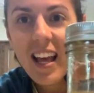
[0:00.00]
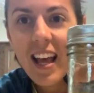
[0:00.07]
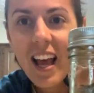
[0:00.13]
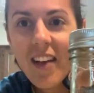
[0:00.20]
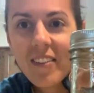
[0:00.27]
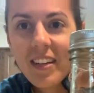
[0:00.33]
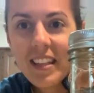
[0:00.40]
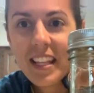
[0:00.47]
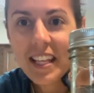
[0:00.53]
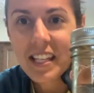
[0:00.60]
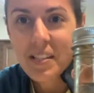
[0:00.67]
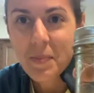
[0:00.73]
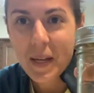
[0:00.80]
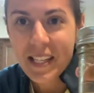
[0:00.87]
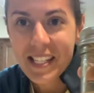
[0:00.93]
everything
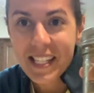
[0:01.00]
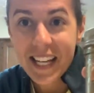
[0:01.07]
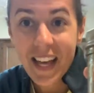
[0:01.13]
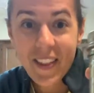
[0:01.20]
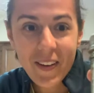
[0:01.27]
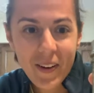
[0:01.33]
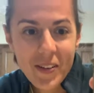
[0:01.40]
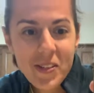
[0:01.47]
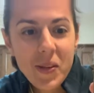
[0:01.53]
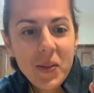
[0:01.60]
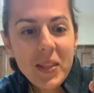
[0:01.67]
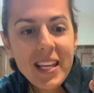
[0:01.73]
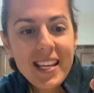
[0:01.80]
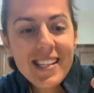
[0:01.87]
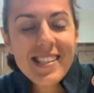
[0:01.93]
is mixed together. So
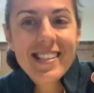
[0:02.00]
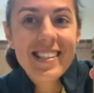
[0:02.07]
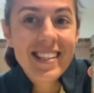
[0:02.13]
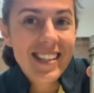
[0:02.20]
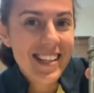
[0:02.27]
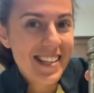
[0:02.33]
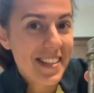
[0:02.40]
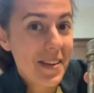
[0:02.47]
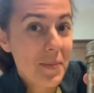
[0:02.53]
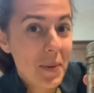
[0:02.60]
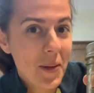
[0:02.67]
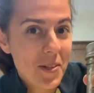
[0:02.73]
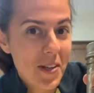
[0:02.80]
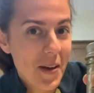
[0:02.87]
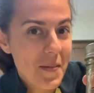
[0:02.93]
this is an
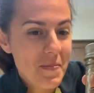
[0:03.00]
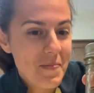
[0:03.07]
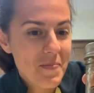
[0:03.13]
emulsion.